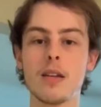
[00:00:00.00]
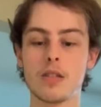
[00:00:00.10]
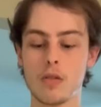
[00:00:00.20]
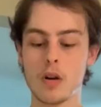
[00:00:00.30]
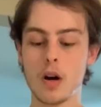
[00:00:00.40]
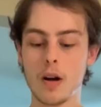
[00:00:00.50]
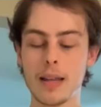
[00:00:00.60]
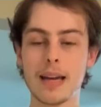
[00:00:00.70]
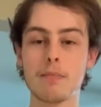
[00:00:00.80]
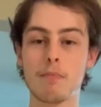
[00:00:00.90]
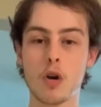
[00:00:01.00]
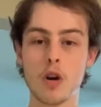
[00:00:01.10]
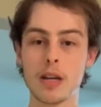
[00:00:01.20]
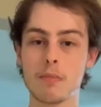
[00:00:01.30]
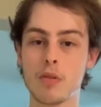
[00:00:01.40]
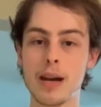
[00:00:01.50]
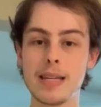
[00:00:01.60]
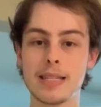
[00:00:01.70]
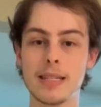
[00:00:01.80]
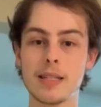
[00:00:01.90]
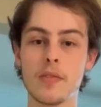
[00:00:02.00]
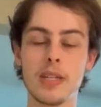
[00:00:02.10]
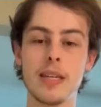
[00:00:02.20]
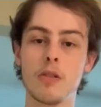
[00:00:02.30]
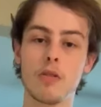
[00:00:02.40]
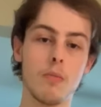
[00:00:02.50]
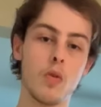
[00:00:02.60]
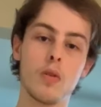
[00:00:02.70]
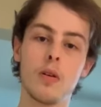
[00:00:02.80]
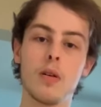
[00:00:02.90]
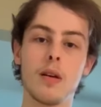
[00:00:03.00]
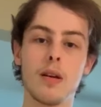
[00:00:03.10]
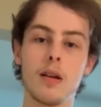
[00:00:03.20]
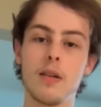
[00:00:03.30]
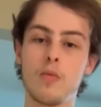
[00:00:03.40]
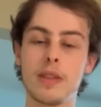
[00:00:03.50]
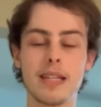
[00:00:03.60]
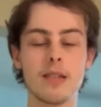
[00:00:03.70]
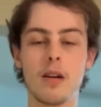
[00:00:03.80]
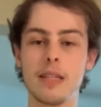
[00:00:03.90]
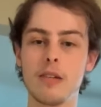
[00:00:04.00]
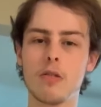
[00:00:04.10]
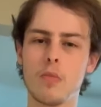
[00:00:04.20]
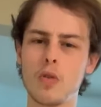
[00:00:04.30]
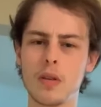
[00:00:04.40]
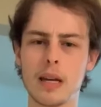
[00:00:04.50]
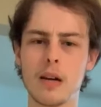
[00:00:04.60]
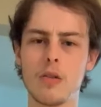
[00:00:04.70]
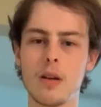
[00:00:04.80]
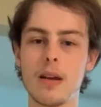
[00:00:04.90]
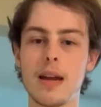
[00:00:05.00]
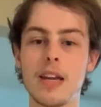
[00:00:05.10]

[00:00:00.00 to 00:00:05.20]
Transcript: So they're all at bargain prices of a year or more of what they saw a year or more ago,